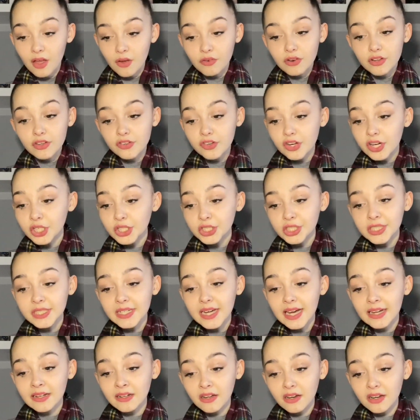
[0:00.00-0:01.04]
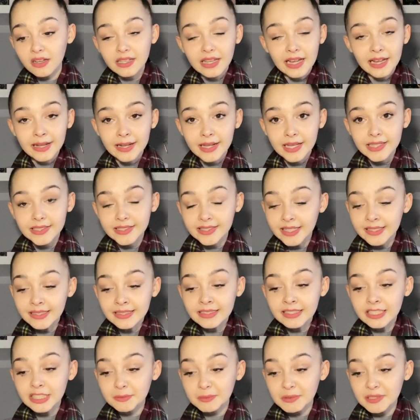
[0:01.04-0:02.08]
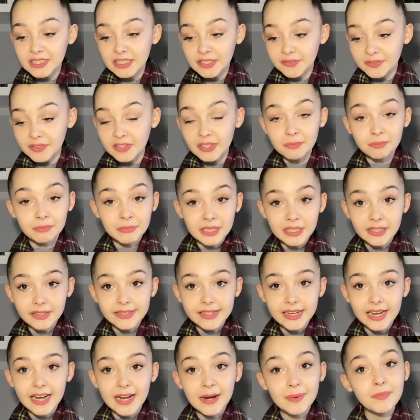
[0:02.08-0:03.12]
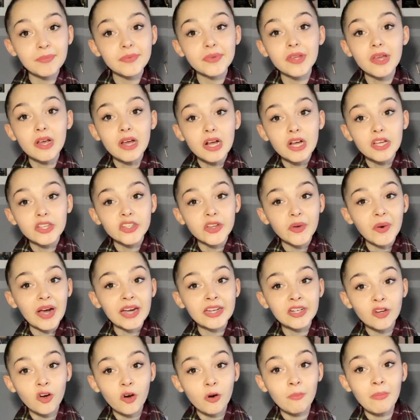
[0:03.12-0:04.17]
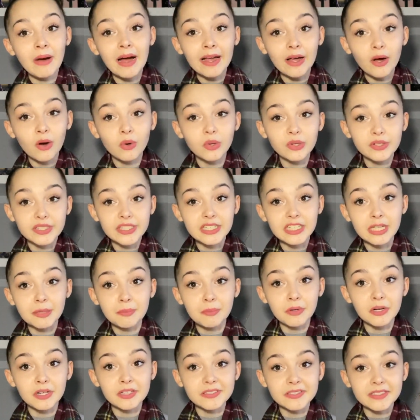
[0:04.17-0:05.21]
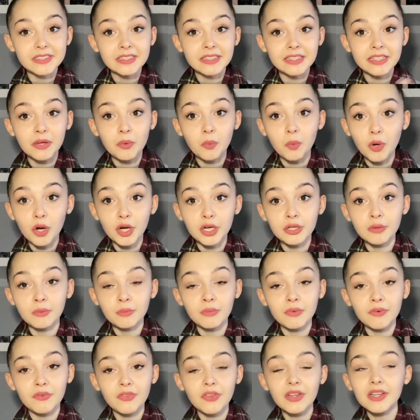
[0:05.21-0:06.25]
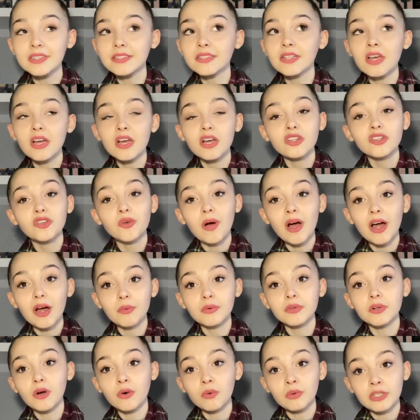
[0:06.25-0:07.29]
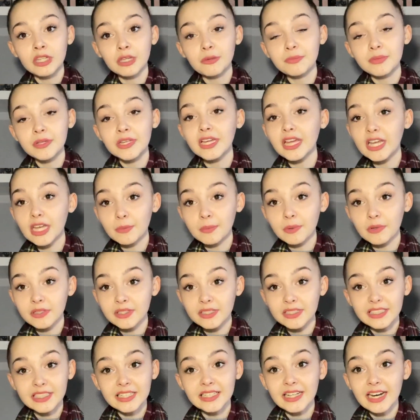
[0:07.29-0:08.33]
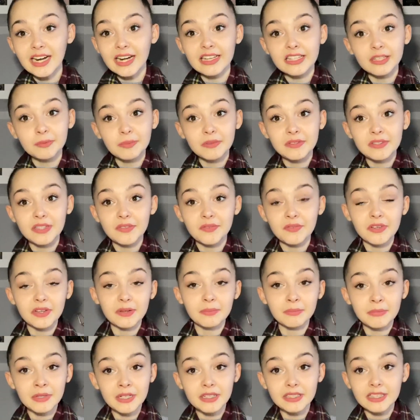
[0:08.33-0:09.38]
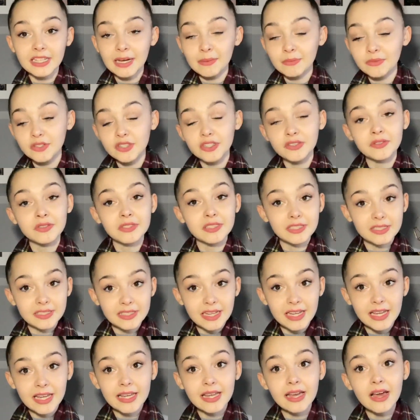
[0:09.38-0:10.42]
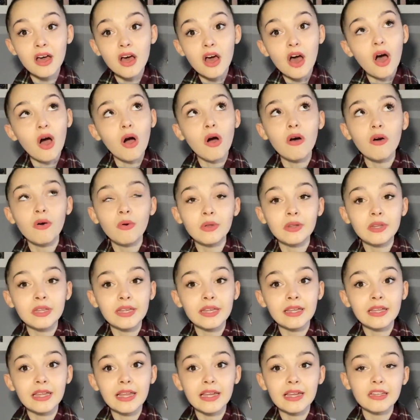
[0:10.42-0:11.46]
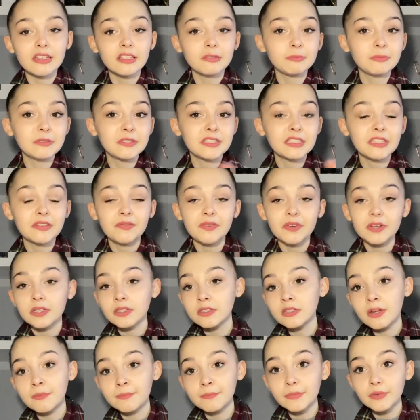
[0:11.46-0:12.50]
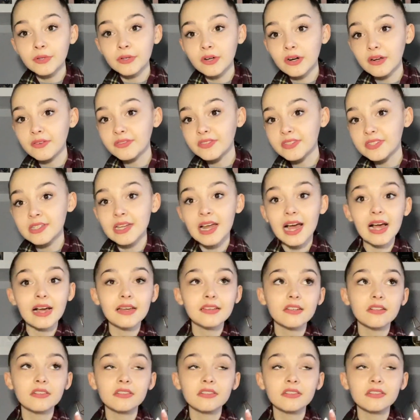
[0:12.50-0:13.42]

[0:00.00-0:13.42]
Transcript: Restriction can look like setting specific meal times. So I know my OCD personally worked with this, so I would only be able to eat at specific meal times during the day, or only like a specific number of snacks